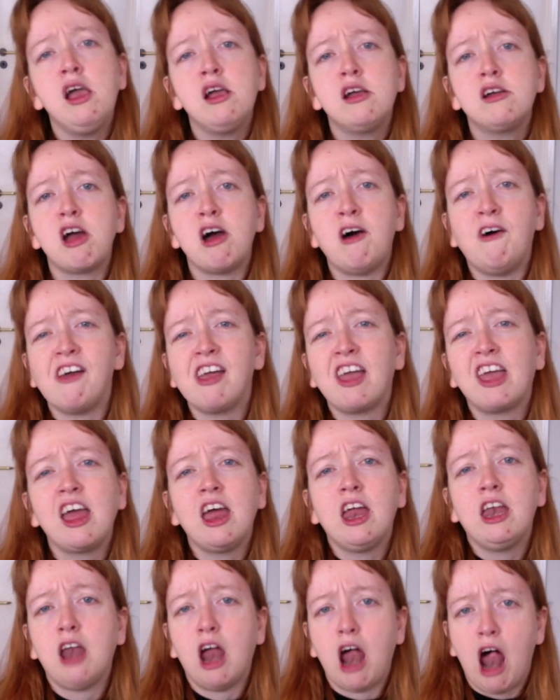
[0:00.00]
going
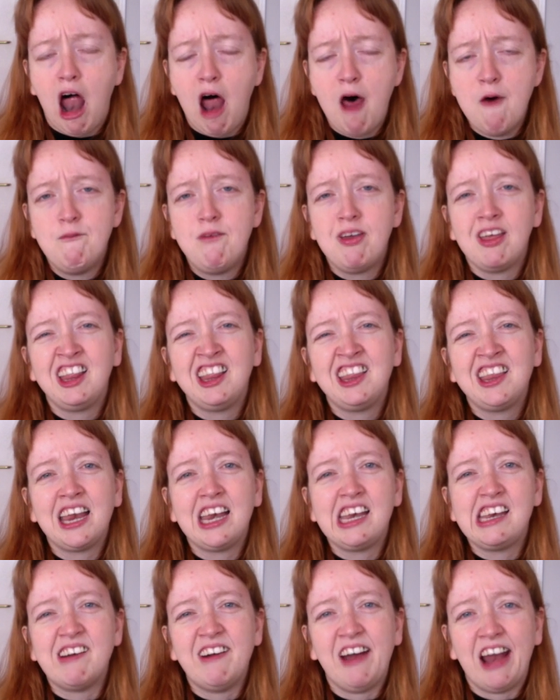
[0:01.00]
in
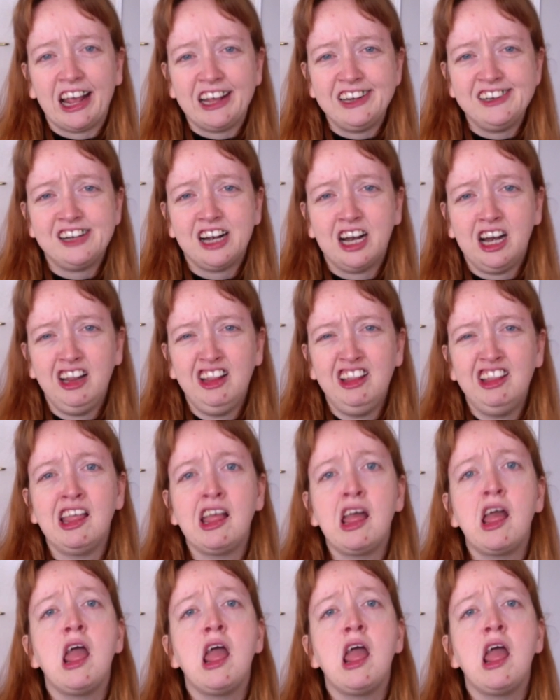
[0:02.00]
opposite directions,